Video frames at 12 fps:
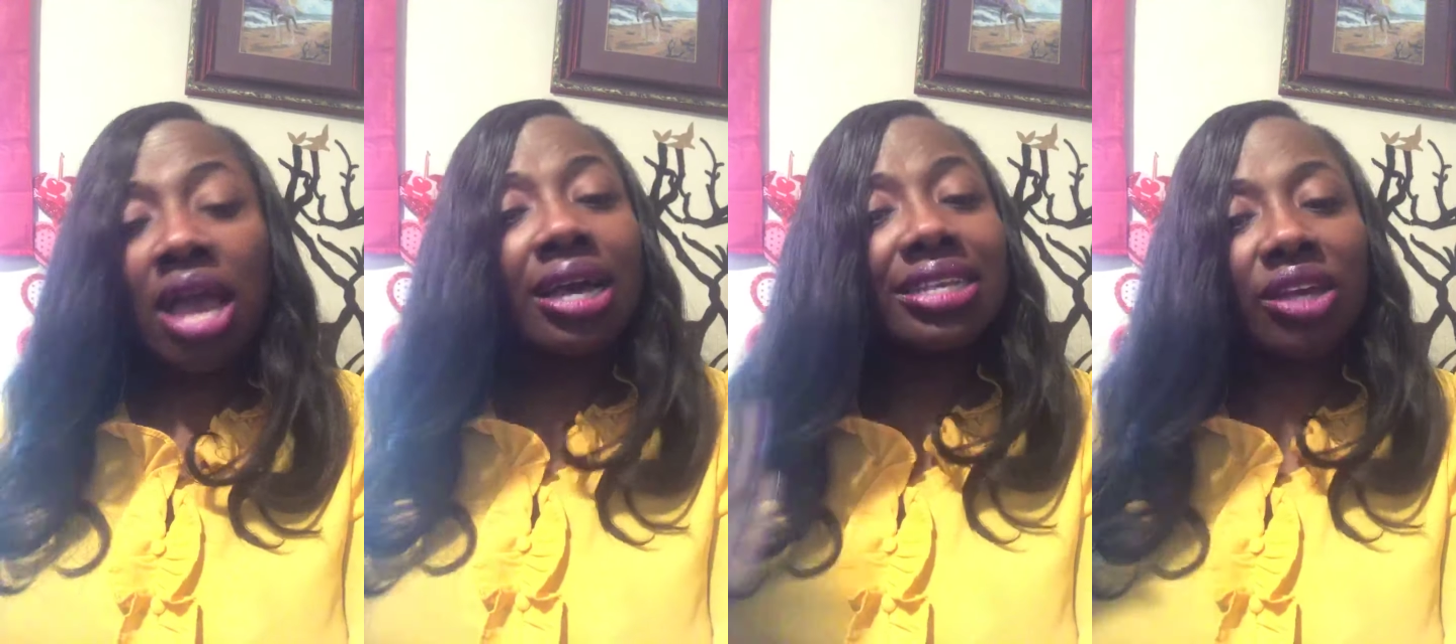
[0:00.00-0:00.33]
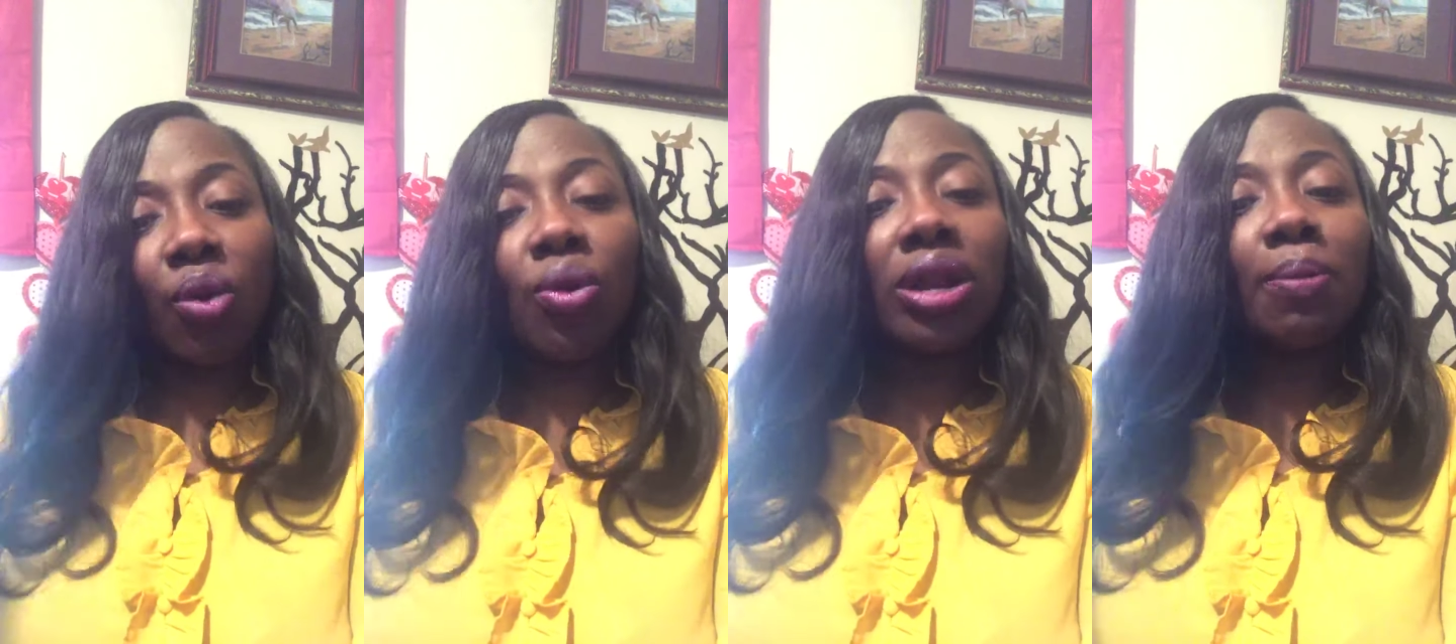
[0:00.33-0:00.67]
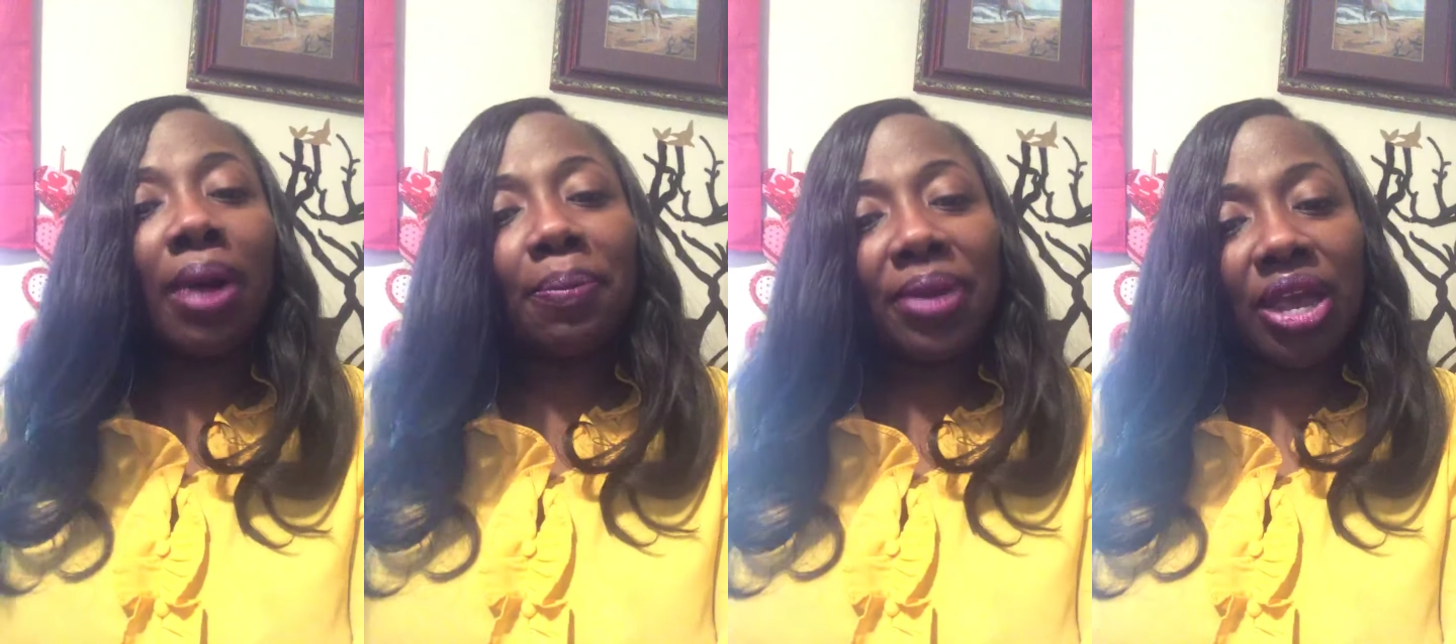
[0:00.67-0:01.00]
because I wanted
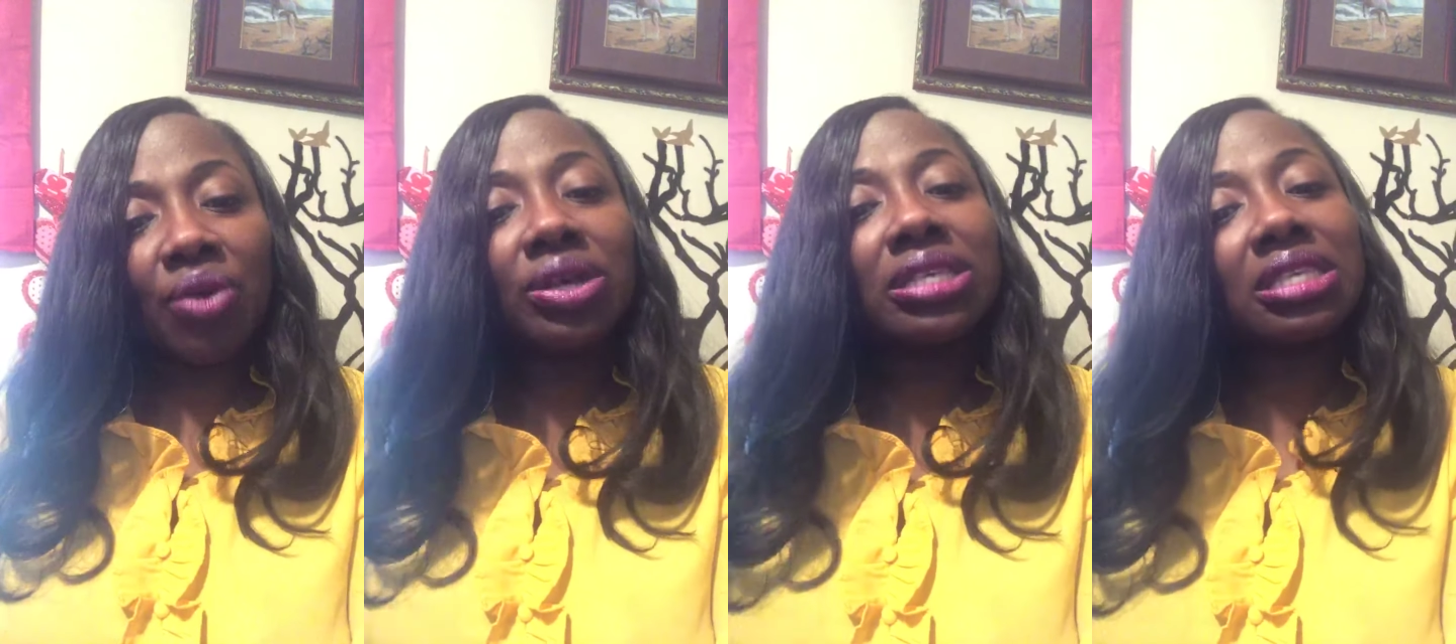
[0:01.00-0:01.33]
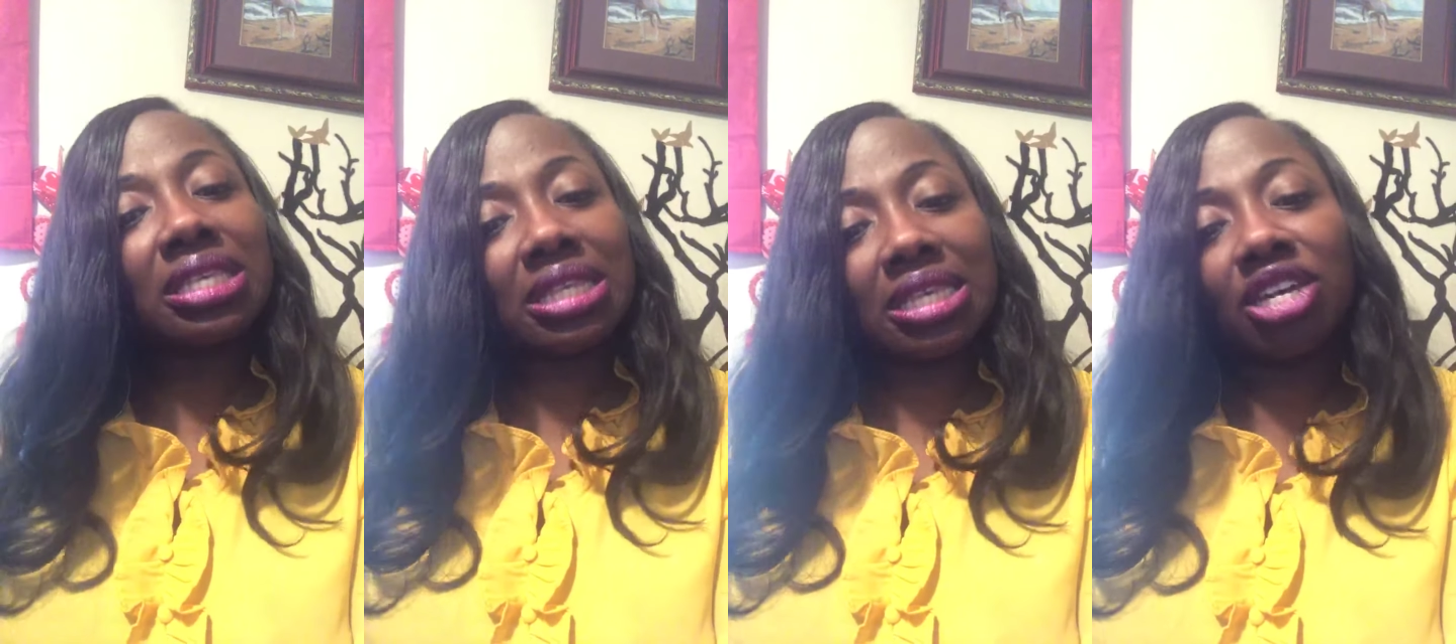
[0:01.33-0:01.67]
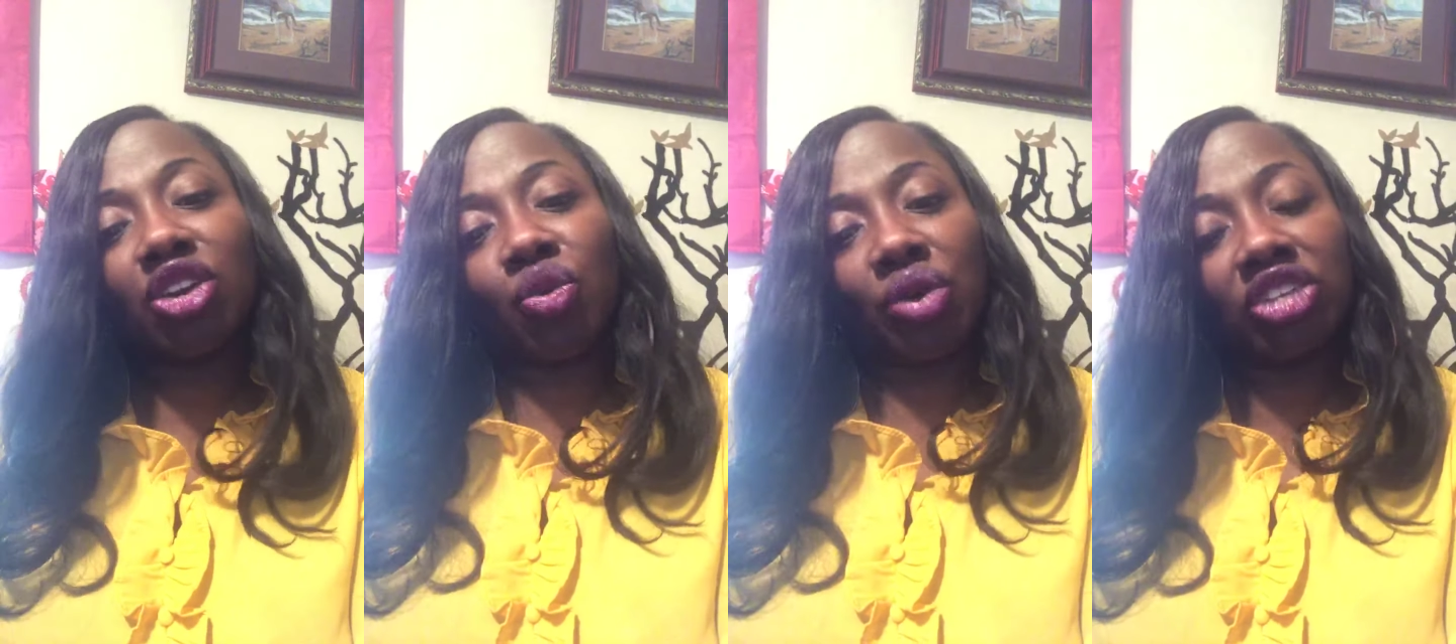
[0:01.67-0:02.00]
my parents to see a
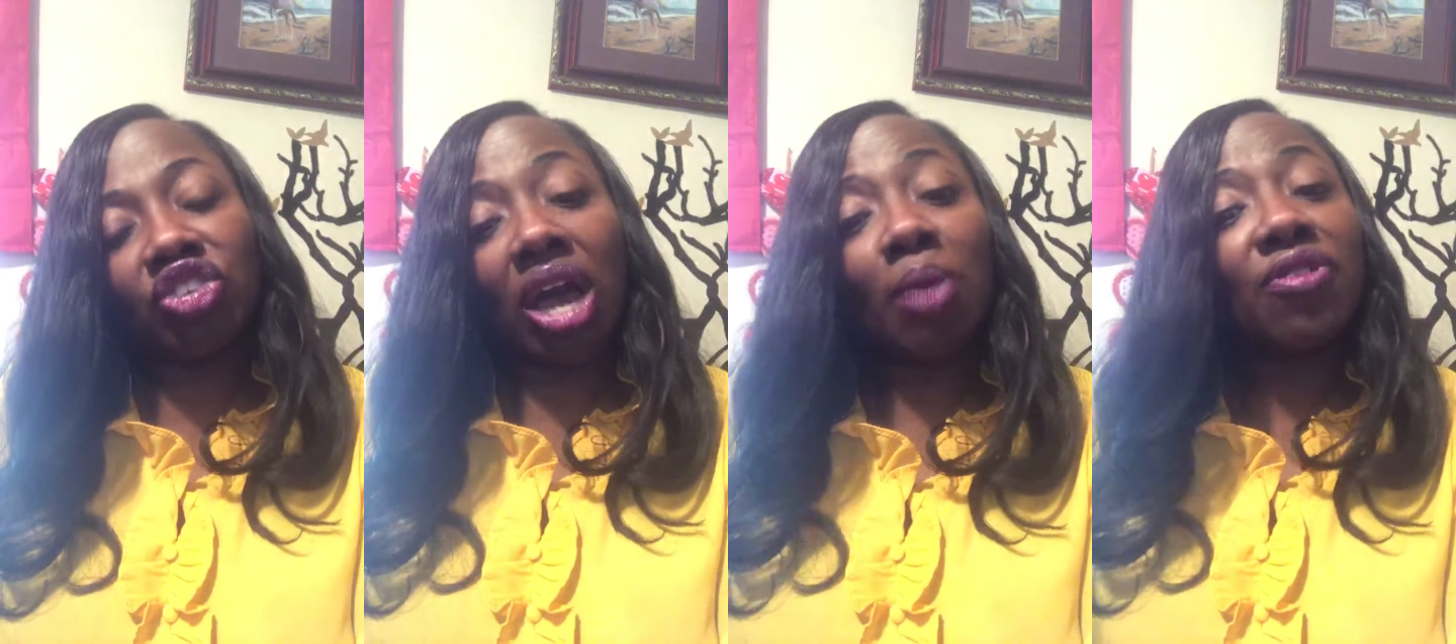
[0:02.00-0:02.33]
grandchild